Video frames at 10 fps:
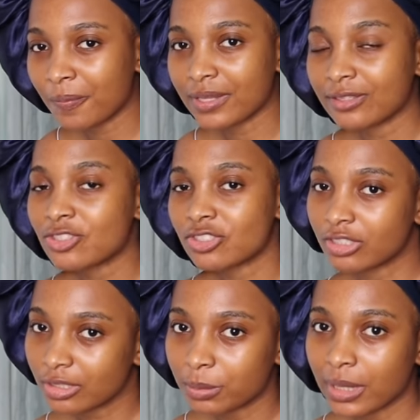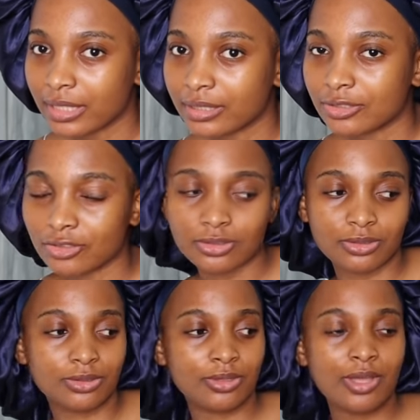but it's not bad, you know.
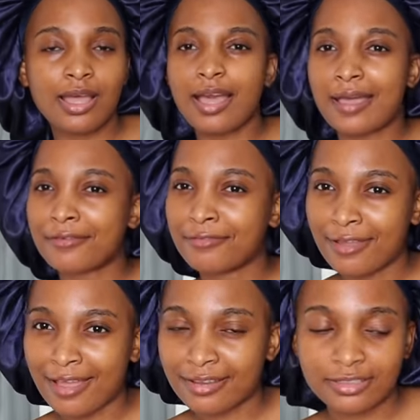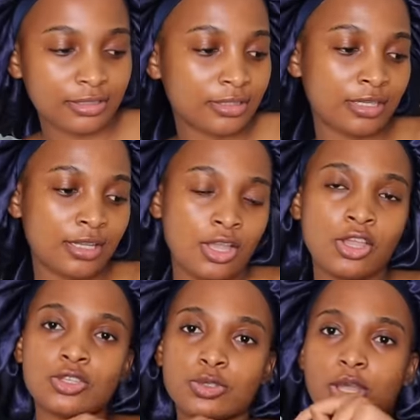Like, fun.
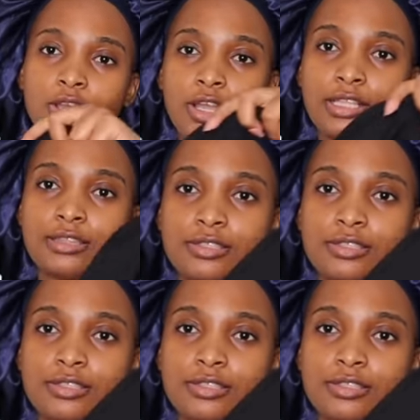So I got